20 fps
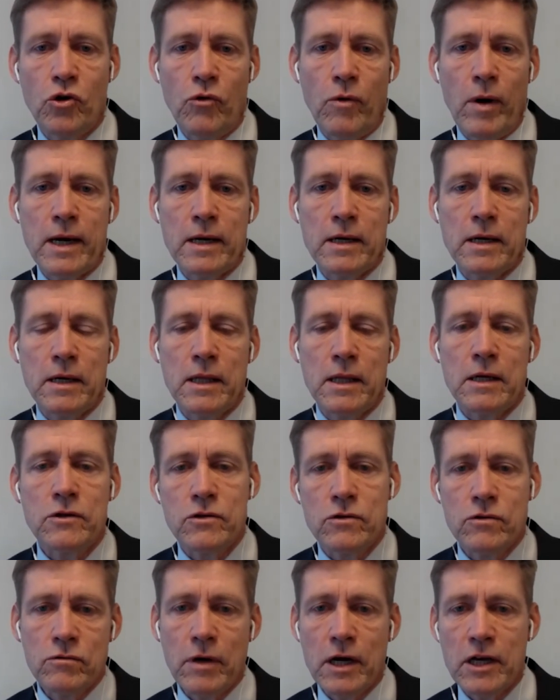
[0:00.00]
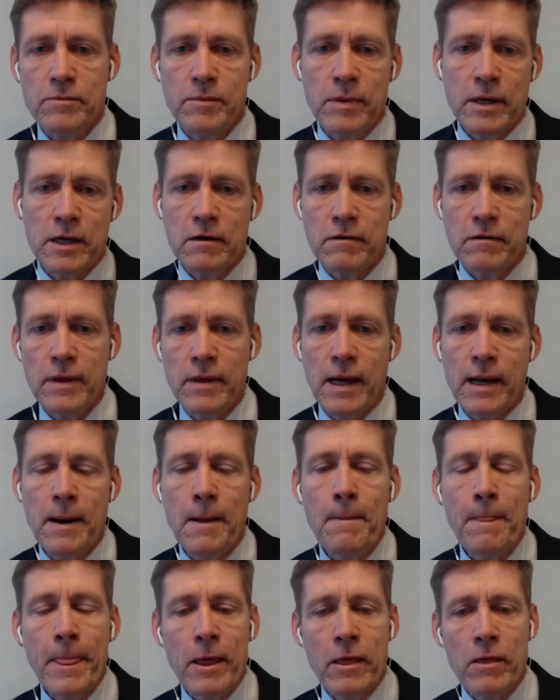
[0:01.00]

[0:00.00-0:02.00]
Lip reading: correct, and that's two aspects of that.